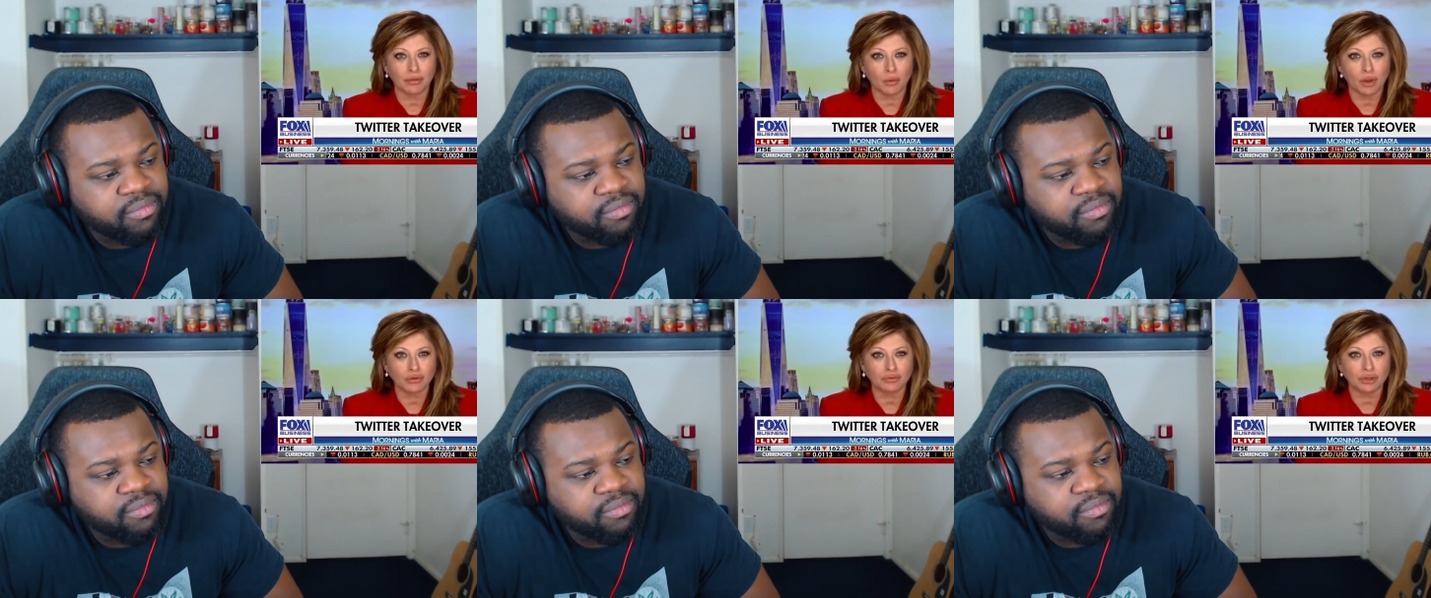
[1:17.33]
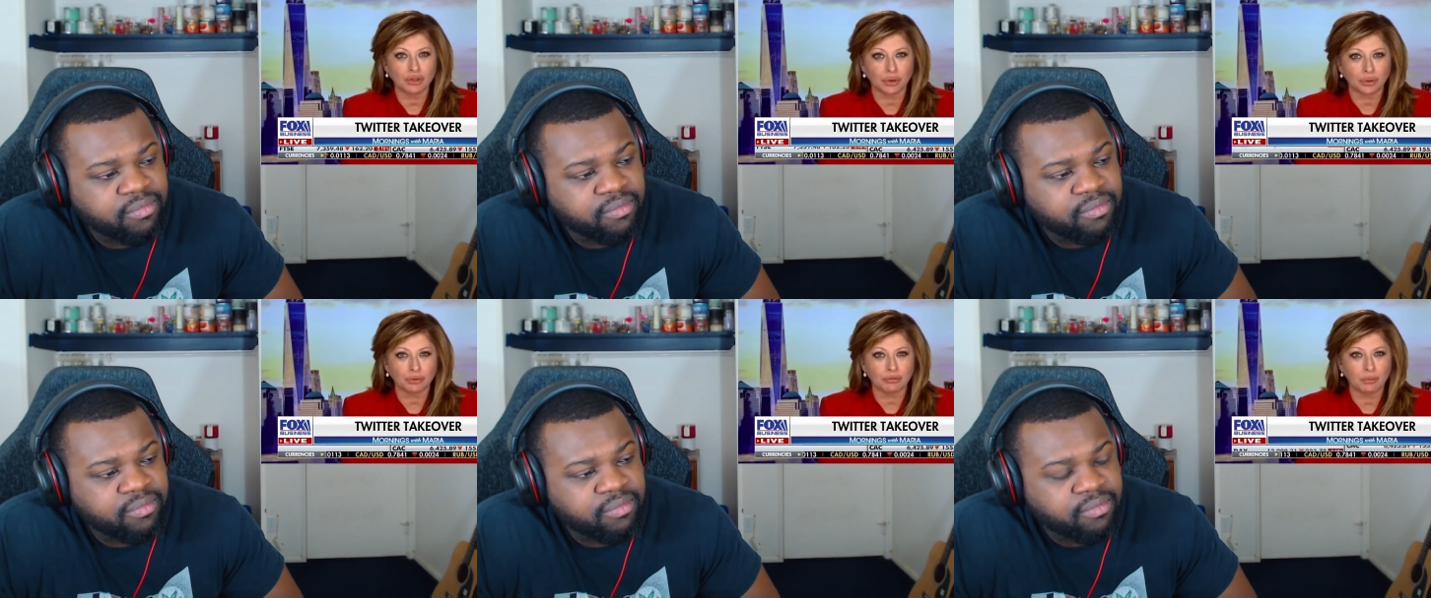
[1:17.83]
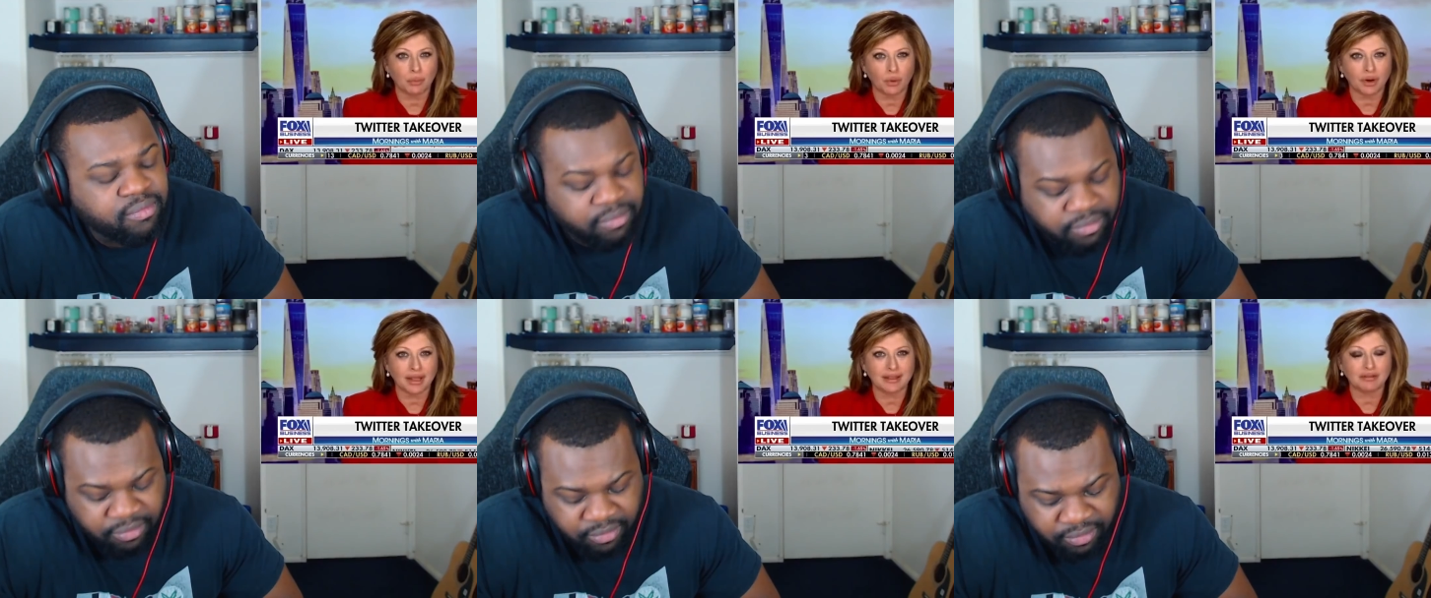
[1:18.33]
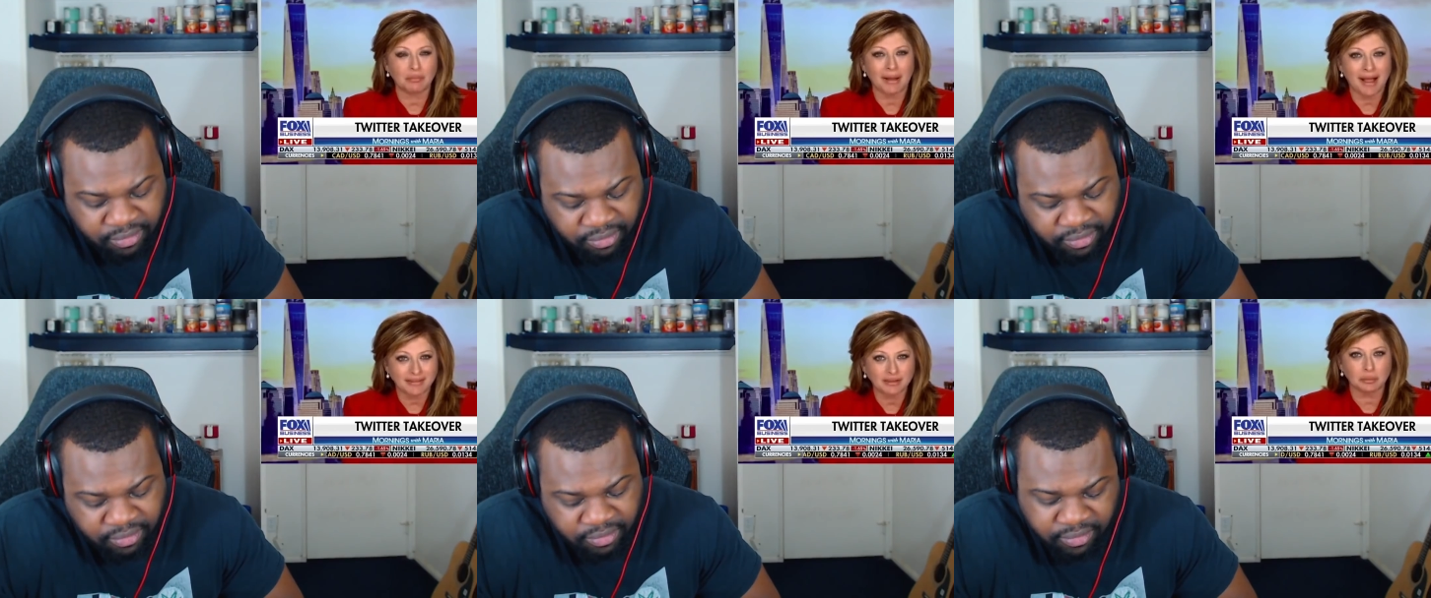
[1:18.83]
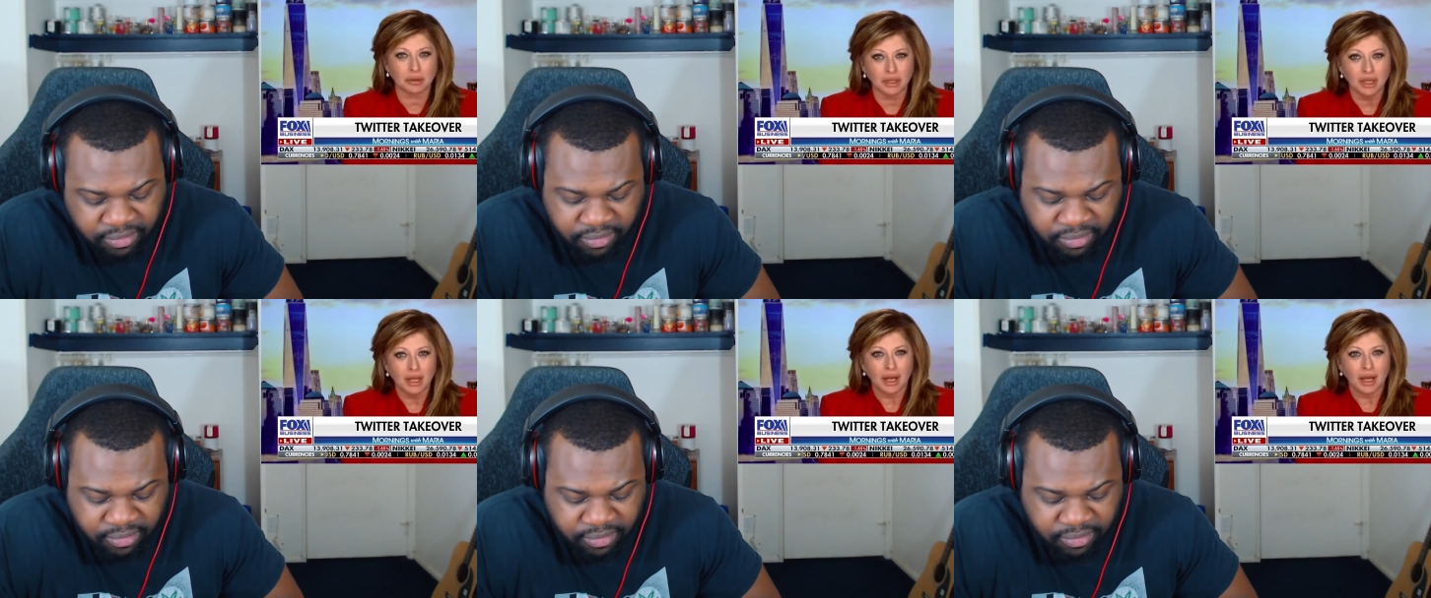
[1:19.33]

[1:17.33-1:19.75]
Speaker 1: The Wall Street Journal reporting it's possible